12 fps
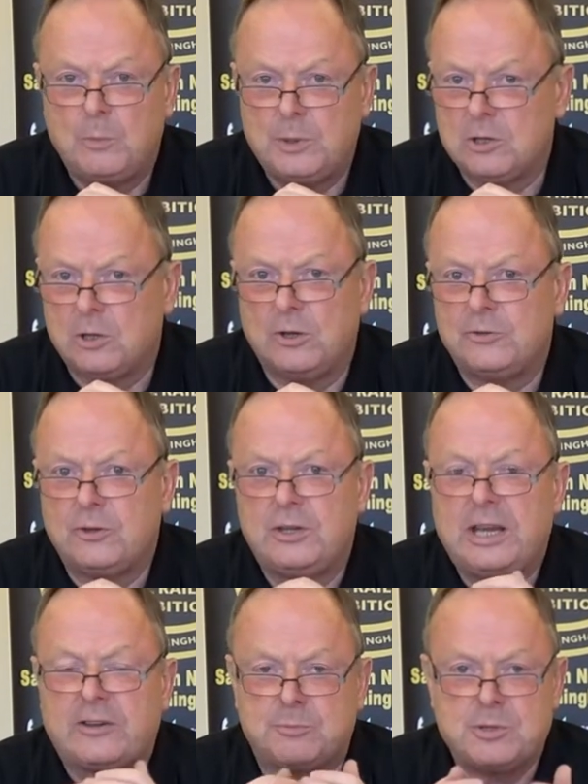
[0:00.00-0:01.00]
We can't do
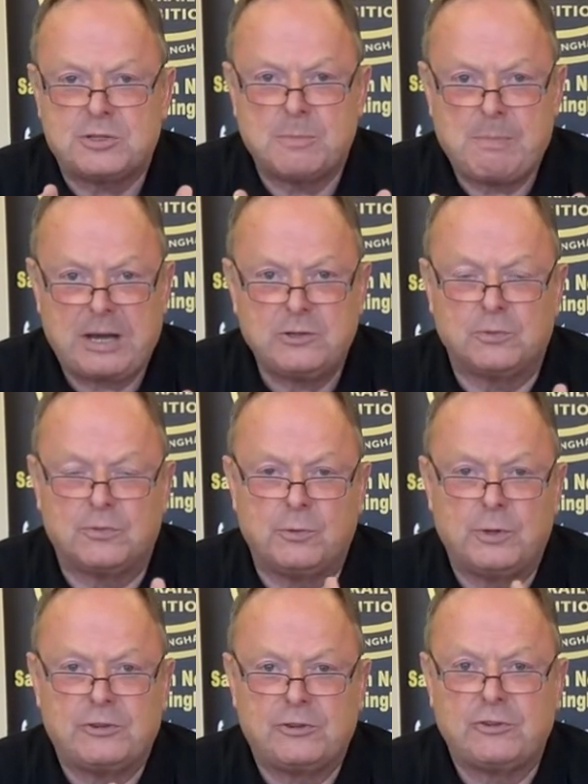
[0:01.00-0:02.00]
the exhibition manual,
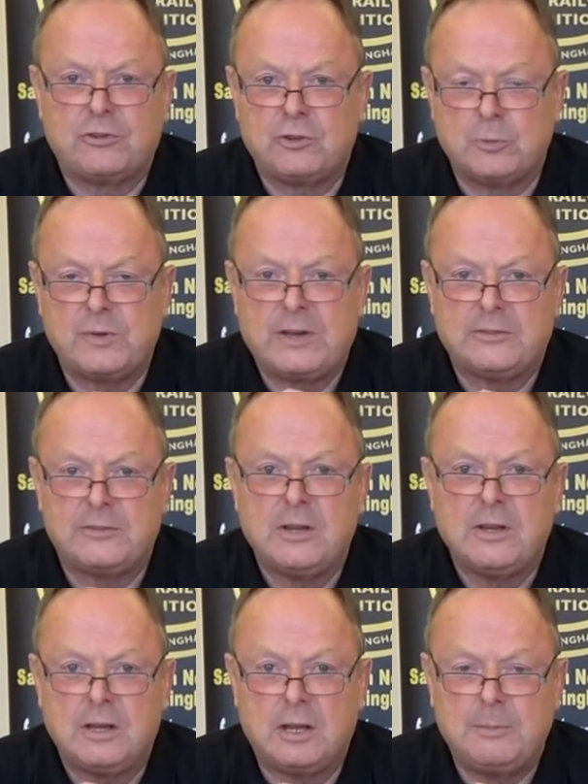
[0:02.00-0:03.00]
for instance, until we've had
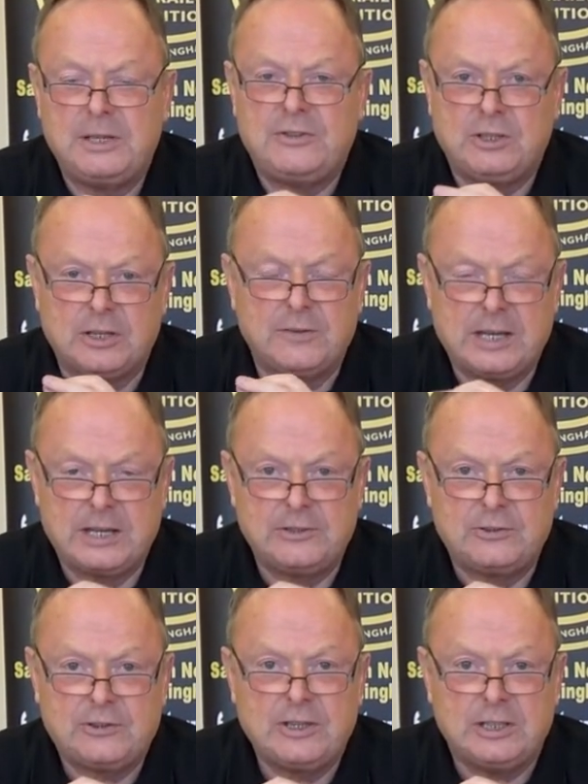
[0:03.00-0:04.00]
a meeting at the
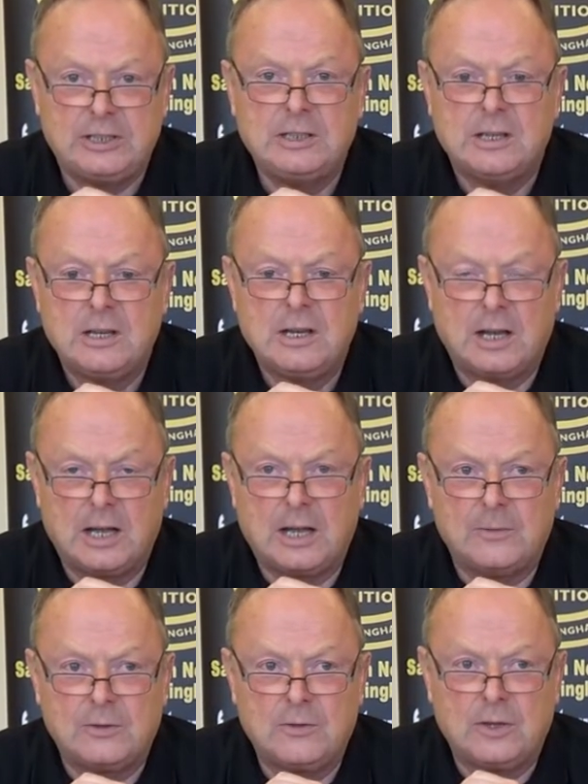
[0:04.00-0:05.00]
NEC,
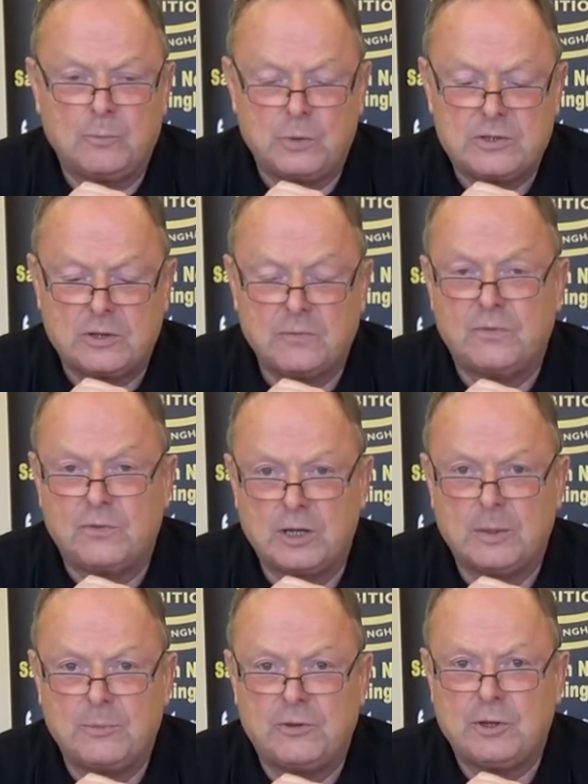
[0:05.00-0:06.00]
which
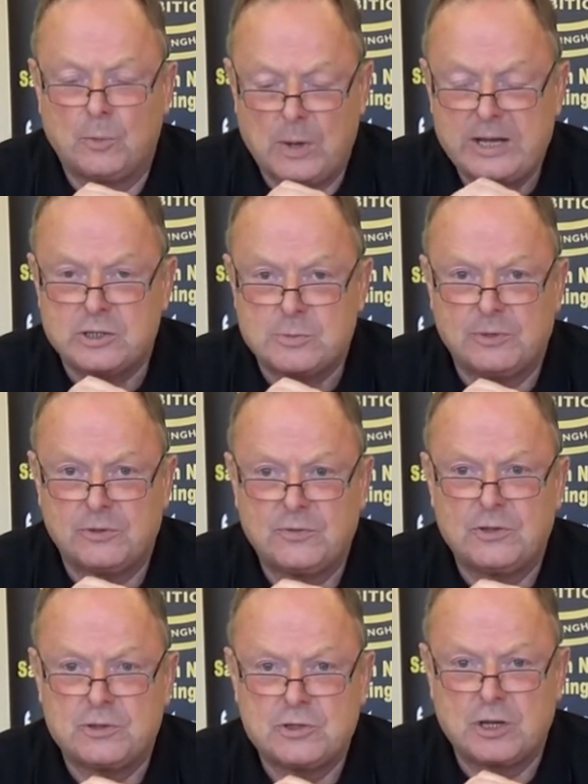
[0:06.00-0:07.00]
confirms the arrangements
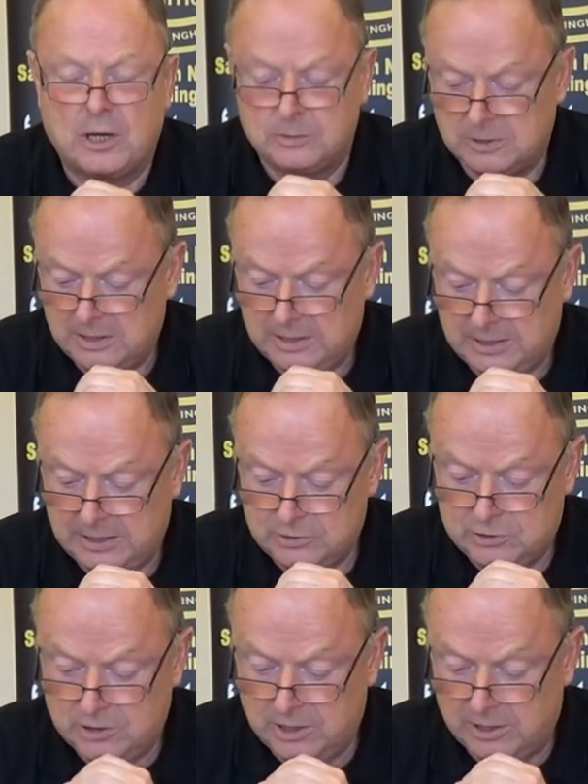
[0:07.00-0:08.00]
for the show
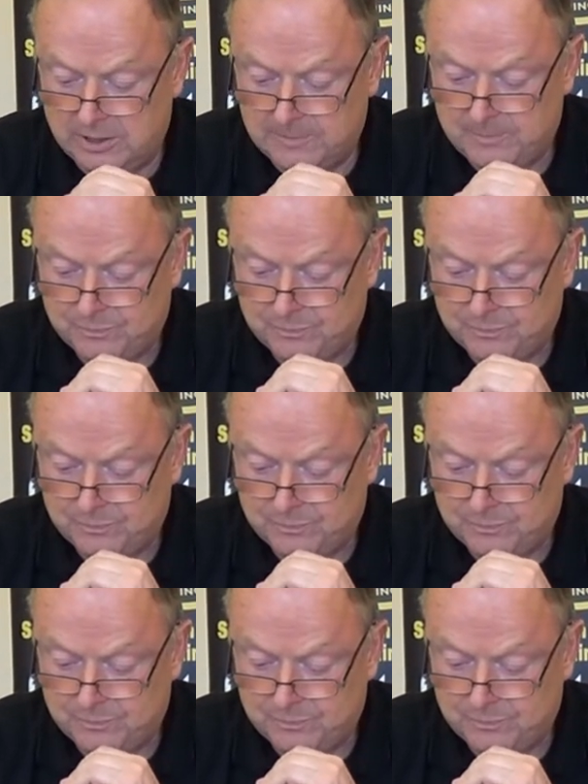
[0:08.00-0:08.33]
each year.